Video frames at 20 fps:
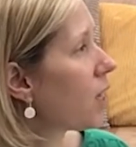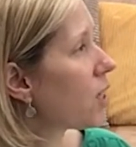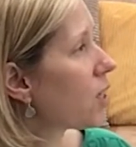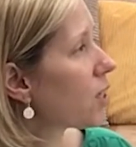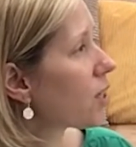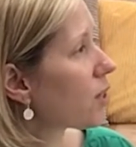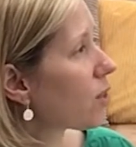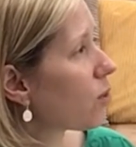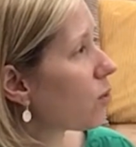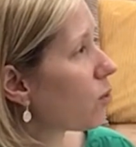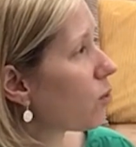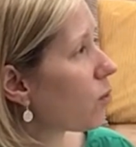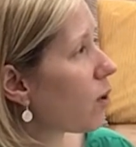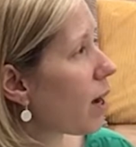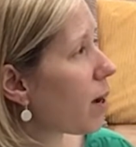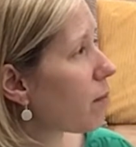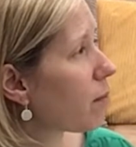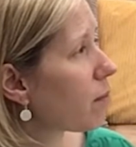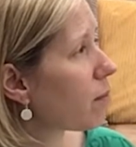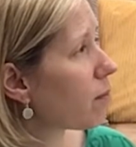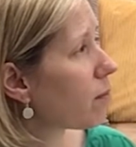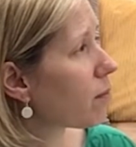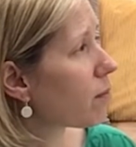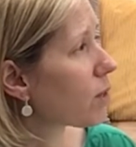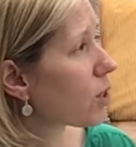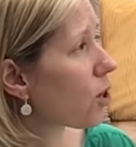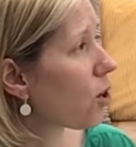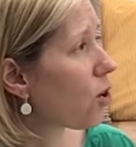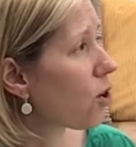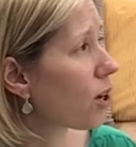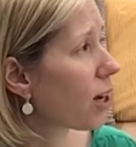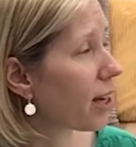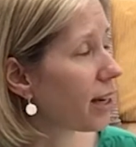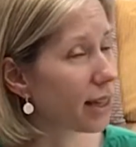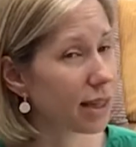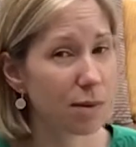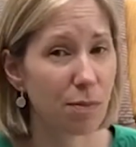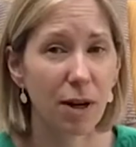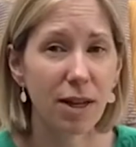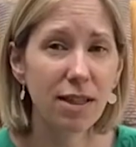So talk and
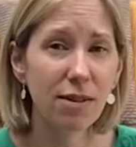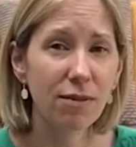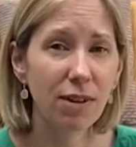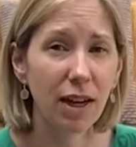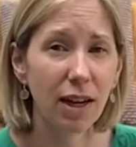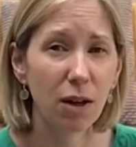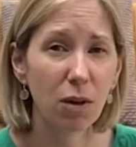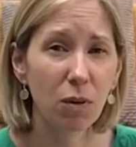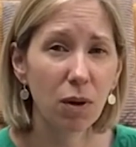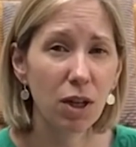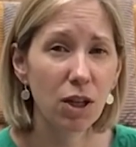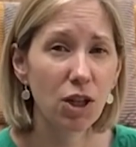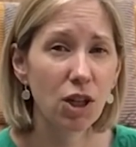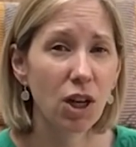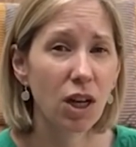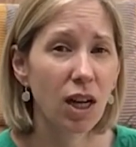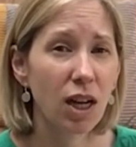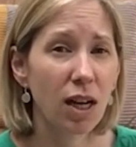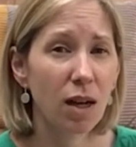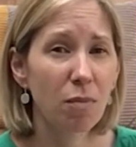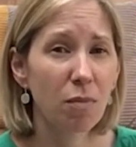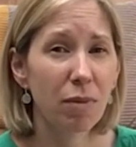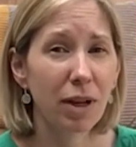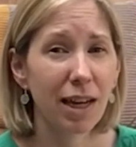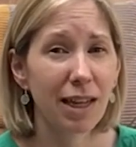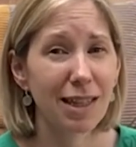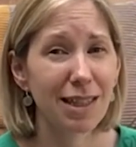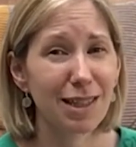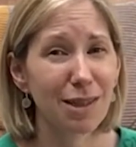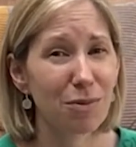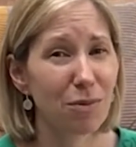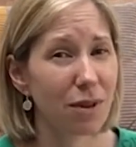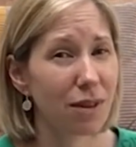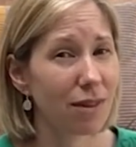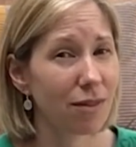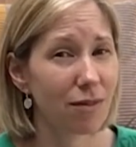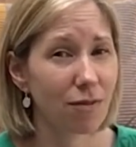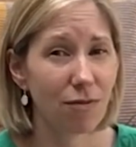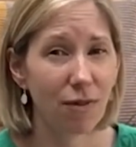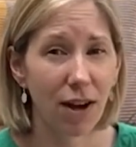expressive language begins with
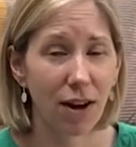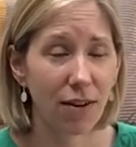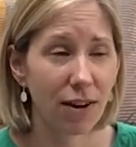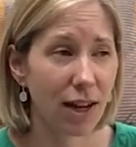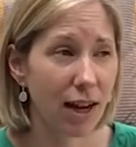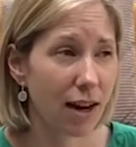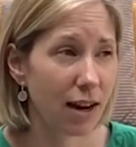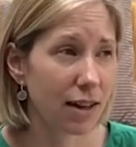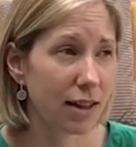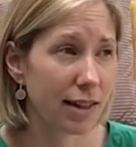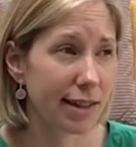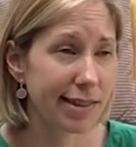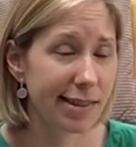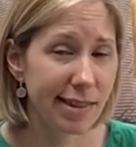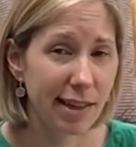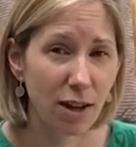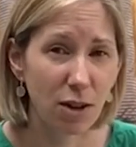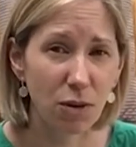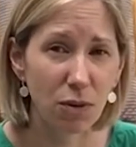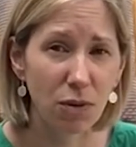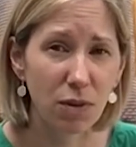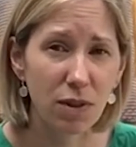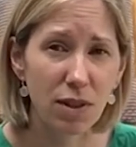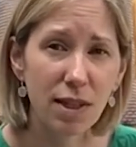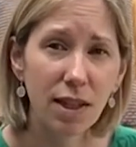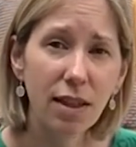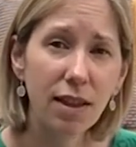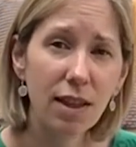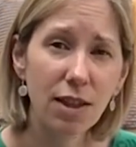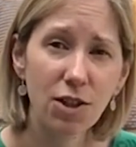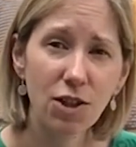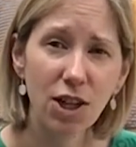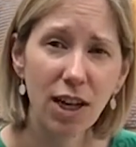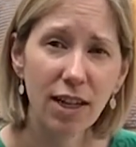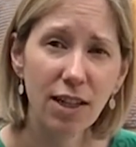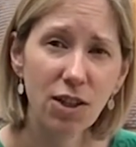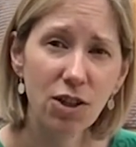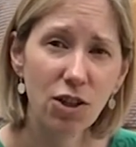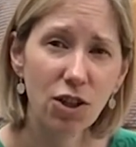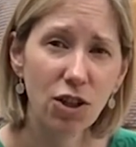very early sounds and then
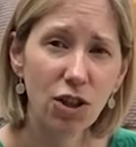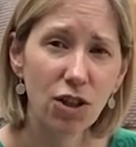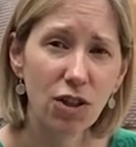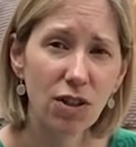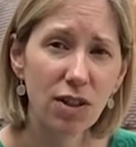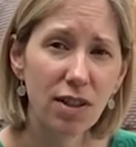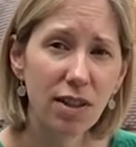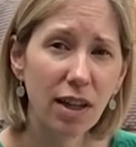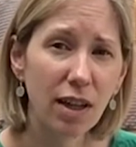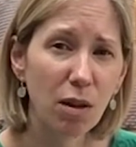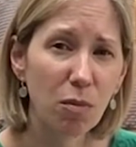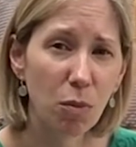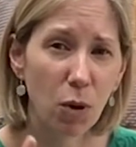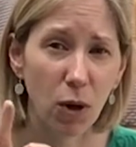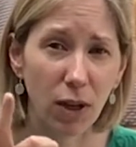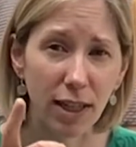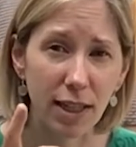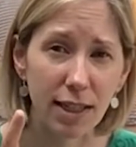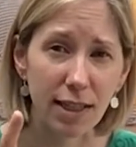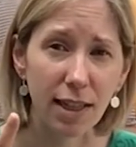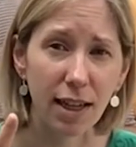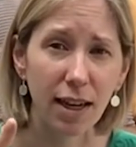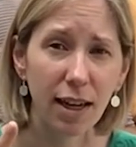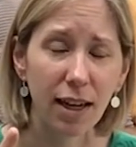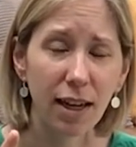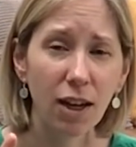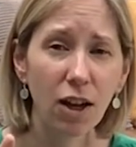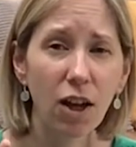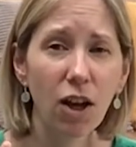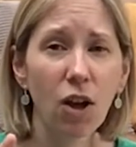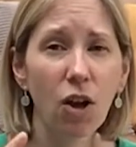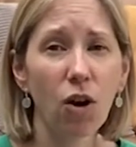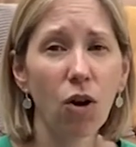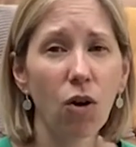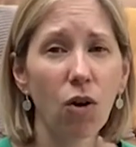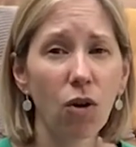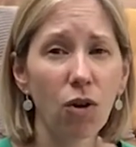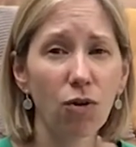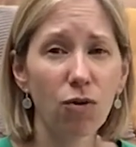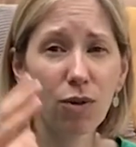gestures like pointing
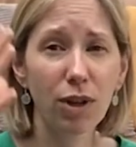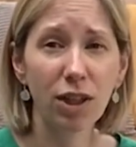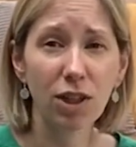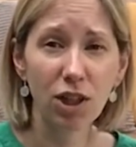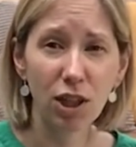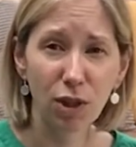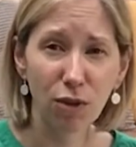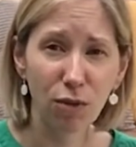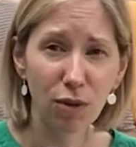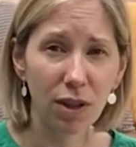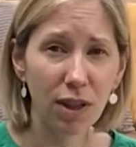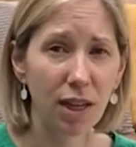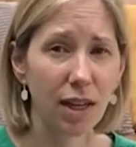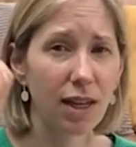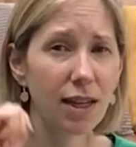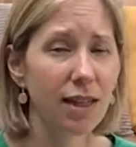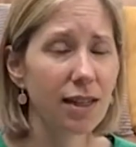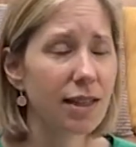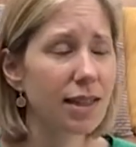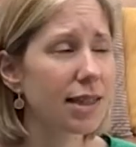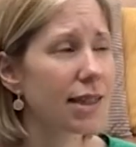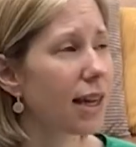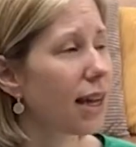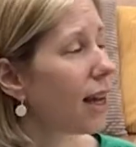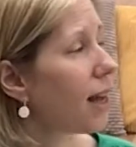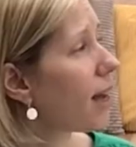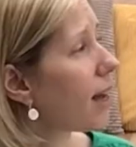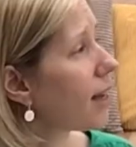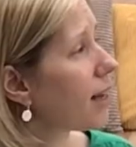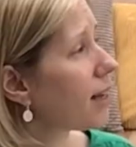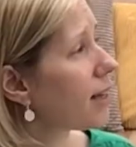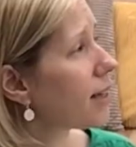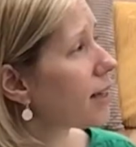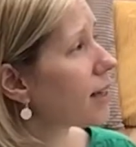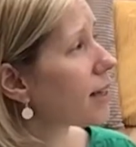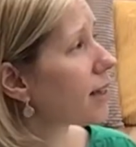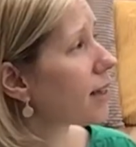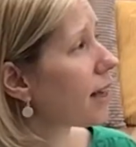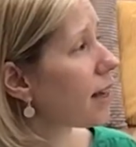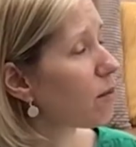or reaching for things, and
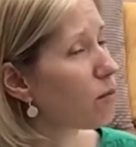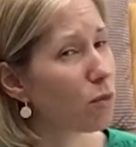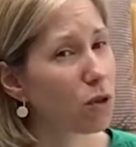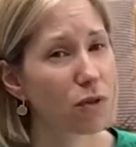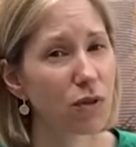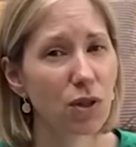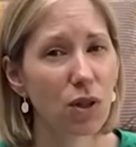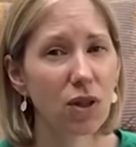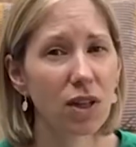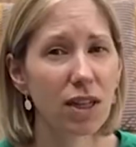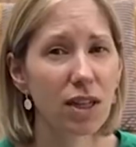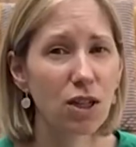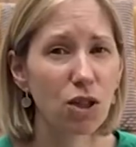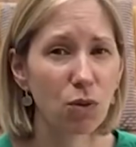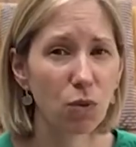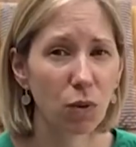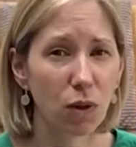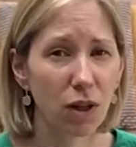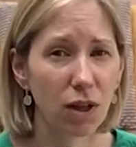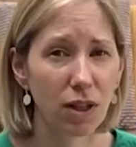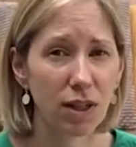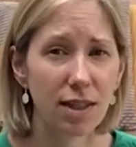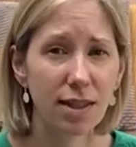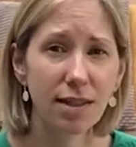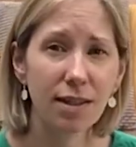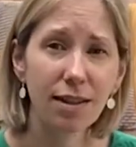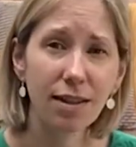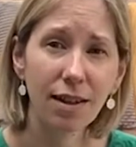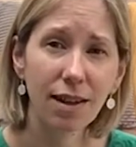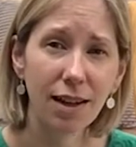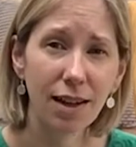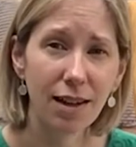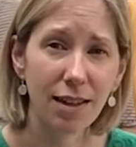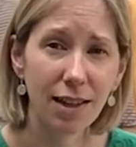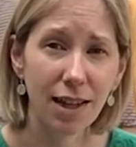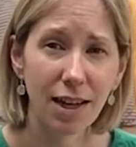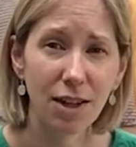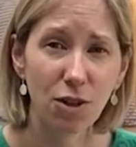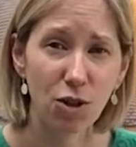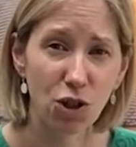then moves on into words and
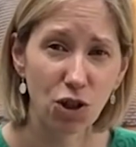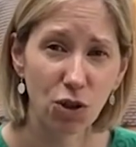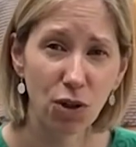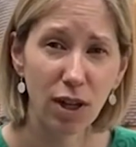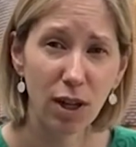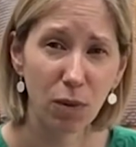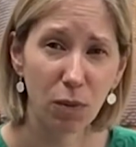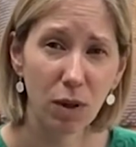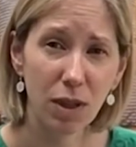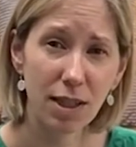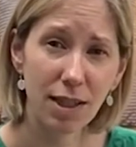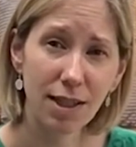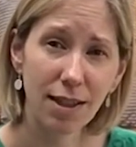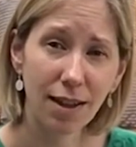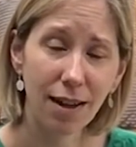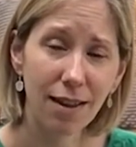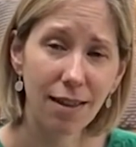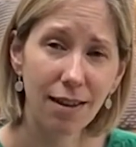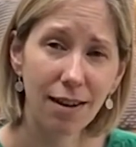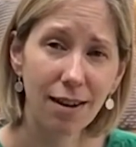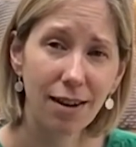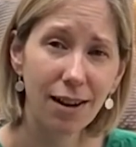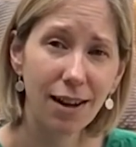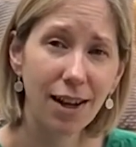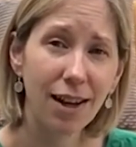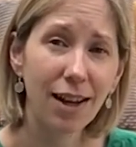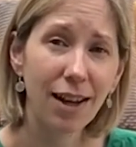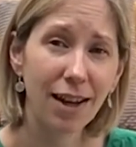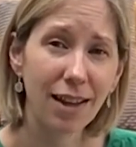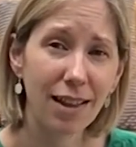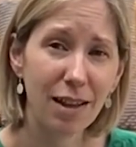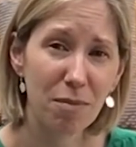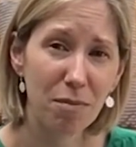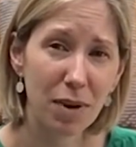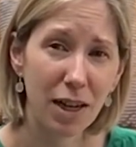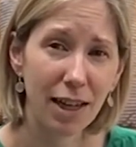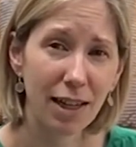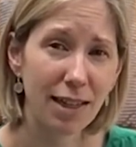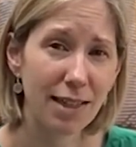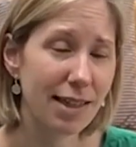then joining words together and then
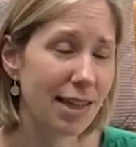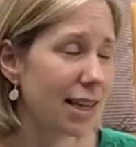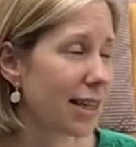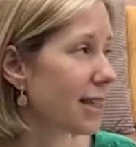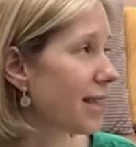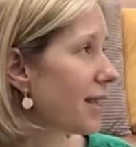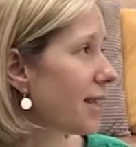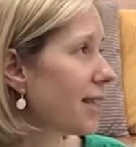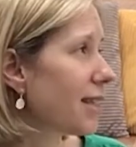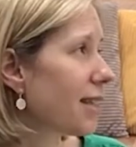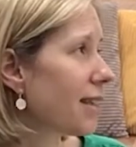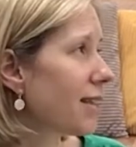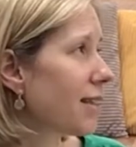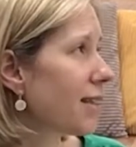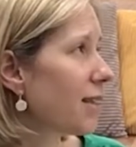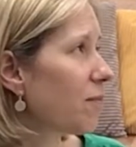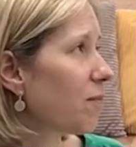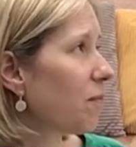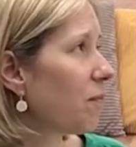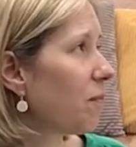making sentences.